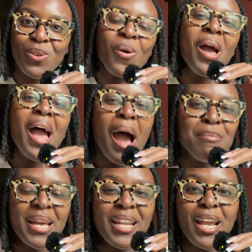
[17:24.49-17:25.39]
so
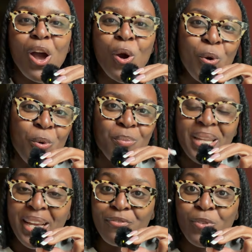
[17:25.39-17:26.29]
I'm not at home
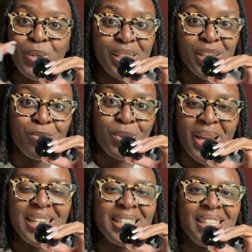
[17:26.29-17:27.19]
like for several
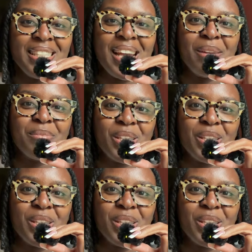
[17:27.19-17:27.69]
days at a time.